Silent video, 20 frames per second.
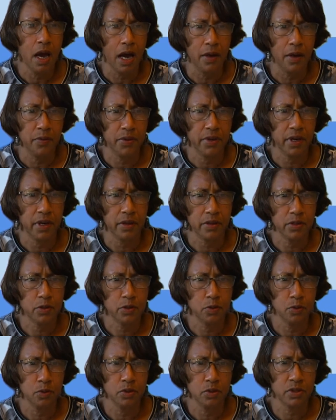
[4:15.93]
and the other
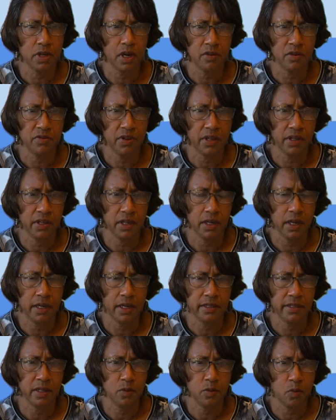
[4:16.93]
tools are
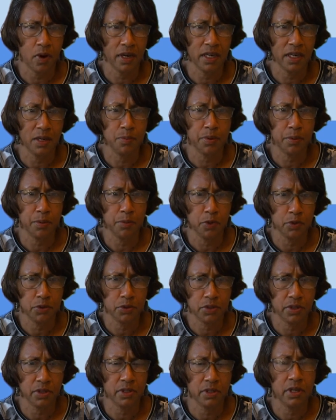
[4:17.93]
finalized and widely
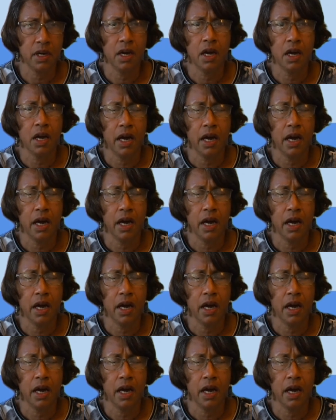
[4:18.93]
promoted,